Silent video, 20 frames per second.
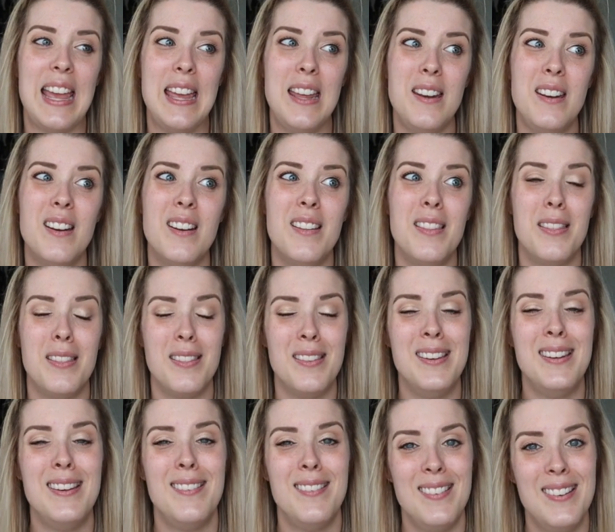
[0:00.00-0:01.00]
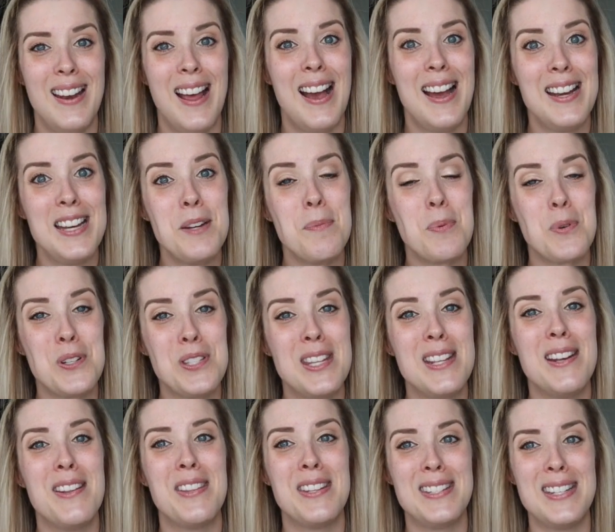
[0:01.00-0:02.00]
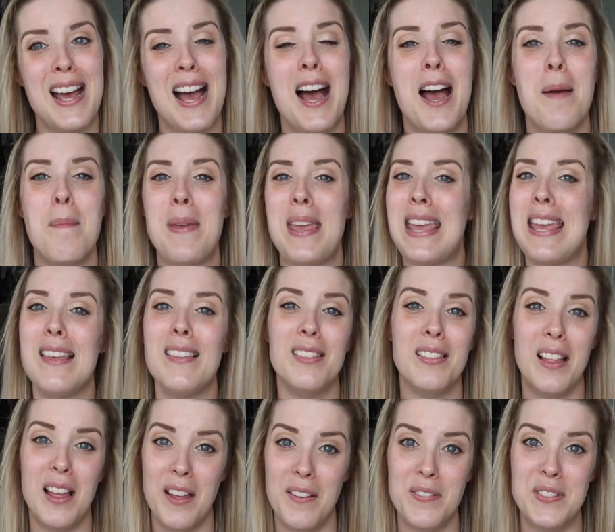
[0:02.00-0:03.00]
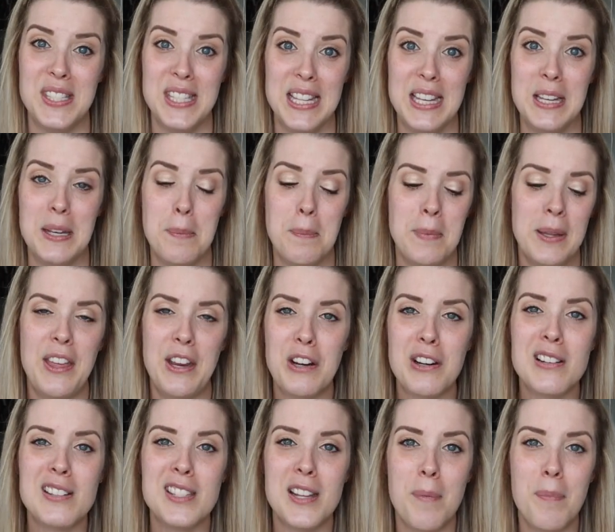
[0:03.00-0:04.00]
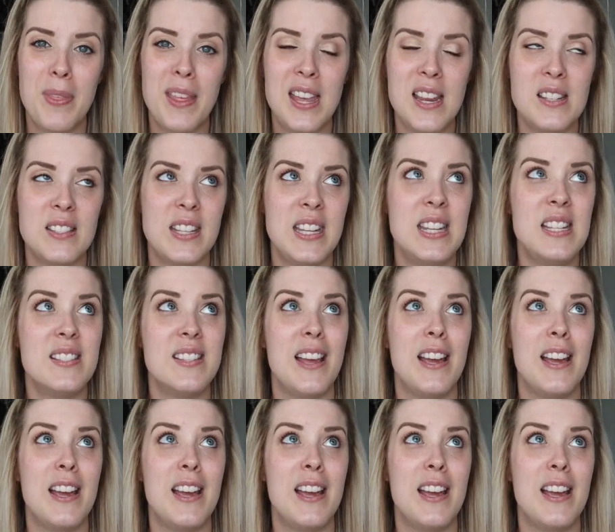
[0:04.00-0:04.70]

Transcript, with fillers: and 90% of the time he loves them. There are some things that he's